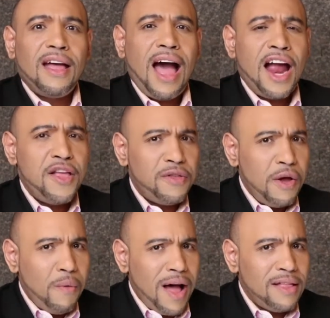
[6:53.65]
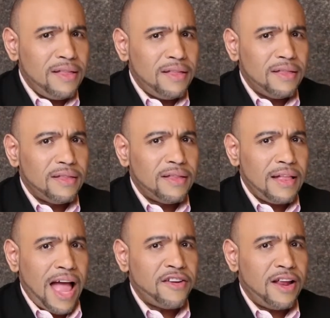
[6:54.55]
are you the one
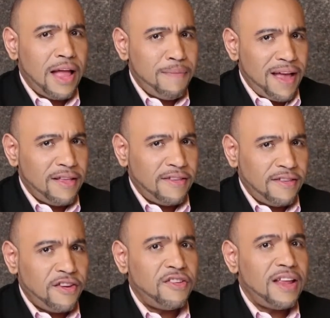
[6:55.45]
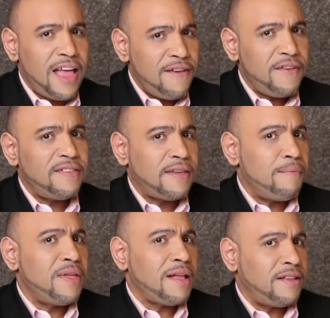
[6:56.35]
that actually can make a decision if it's
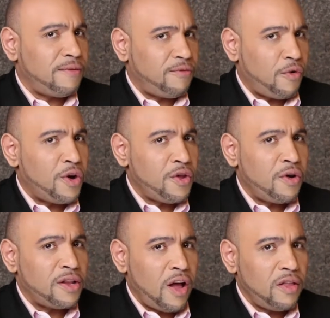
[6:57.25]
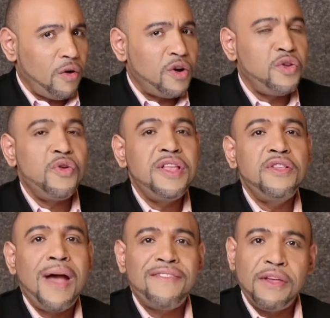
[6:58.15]
something that's for you or not? Or do you need
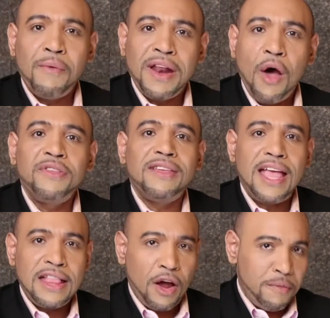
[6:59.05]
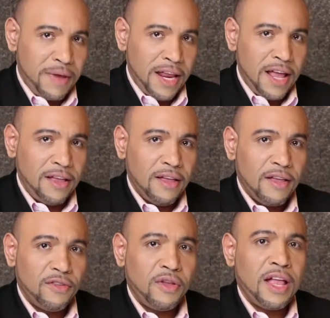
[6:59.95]
to have someone else in our
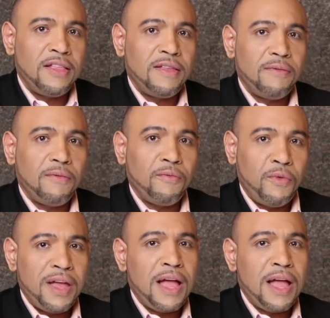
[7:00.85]
meeting so that we